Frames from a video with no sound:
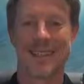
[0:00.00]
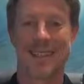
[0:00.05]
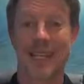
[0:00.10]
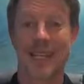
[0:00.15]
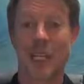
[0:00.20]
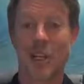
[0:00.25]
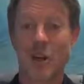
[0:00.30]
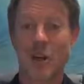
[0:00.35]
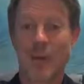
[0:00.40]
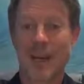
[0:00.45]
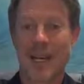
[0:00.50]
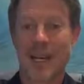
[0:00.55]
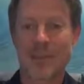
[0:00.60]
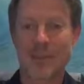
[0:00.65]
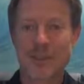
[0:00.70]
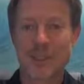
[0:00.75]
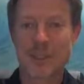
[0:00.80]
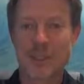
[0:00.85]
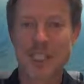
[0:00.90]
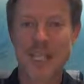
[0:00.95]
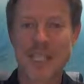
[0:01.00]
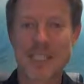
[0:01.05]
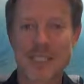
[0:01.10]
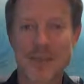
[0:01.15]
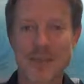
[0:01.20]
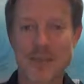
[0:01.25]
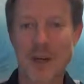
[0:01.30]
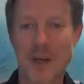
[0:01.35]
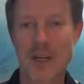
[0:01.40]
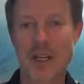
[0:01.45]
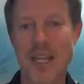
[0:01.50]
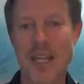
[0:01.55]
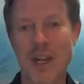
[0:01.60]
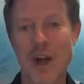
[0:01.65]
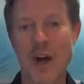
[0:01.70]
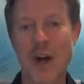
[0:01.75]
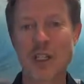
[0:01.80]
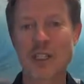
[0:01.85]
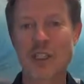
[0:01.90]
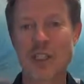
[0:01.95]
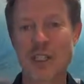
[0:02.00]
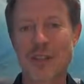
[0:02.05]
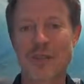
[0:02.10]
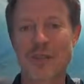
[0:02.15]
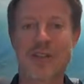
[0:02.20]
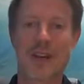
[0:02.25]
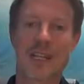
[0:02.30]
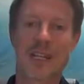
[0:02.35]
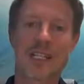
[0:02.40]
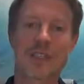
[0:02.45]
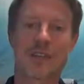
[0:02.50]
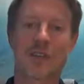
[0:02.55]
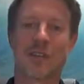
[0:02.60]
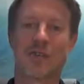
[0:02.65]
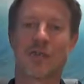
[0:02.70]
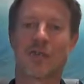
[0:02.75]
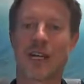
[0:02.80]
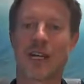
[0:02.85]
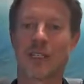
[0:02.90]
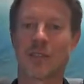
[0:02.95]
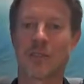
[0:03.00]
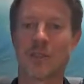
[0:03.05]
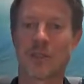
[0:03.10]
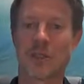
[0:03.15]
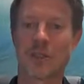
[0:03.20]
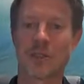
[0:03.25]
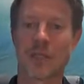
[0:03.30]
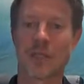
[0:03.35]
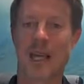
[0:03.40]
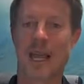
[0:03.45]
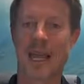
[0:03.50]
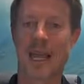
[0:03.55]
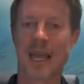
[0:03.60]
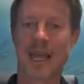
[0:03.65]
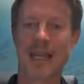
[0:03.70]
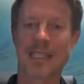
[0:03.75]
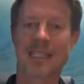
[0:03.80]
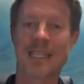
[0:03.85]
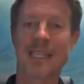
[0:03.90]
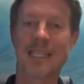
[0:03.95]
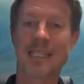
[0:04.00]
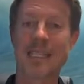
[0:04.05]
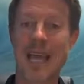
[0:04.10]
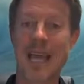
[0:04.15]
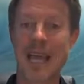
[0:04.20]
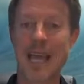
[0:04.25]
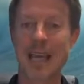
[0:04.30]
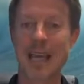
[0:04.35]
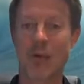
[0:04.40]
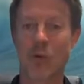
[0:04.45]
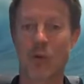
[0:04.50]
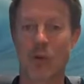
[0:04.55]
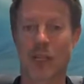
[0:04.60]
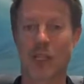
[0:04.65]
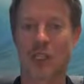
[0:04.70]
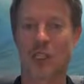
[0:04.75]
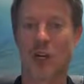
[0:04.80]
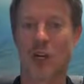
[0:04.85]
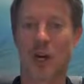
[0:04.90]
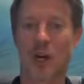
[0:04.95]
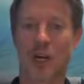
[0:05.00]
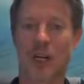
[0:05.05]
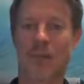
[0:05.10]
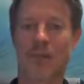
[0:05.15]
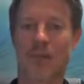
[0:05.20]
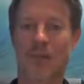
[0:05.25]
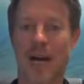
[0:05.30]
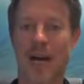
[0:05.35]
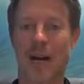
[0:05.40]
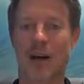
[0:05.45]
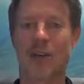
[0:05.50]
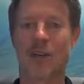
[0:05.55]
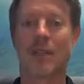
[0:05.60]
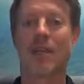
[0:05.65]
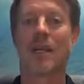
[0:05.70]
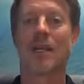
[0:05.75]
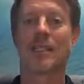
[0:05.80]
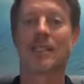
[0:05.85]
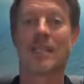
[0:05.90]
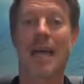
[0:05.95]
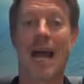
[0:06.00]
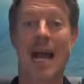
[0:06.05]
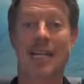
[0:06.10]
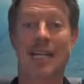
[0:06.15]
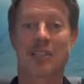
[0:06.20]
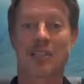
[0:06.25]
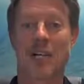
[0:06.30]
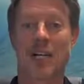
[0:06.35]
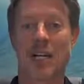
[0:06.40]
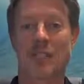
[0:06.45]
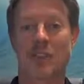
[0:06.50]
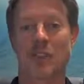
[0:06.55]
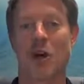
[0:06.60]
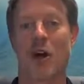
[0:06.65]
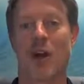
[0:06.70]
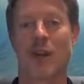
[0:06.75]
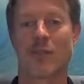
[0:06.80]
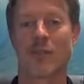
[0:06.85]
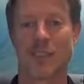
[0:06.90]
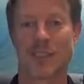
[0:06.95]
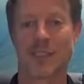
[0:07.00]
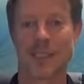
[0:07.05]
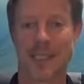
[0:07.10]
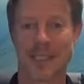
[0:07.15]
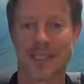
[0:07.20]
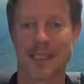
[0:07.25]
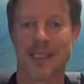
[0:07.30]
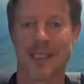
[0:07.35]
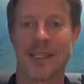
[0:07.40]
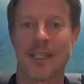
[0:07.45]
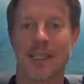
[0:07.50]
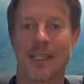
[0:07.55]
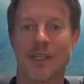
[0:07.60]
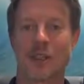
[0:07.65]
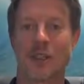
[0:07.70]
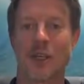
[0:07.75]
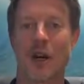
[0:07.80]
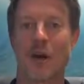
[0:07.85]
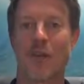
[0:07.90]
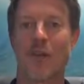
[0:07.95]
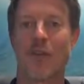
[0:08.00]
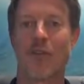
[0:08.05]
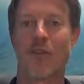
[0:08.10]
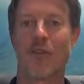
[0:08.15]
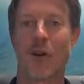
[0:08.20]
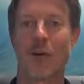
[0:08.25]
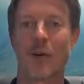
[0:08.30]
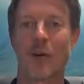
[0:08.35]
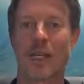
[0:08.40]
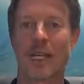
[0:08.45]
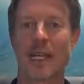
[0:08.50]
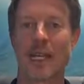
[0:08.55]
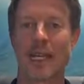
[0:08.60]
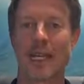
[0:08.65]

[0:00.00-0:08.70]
Hello, my name is Jason Martin at AllGen Financial Advisors, and today we're going to talk about tax loss harvesting. So before we get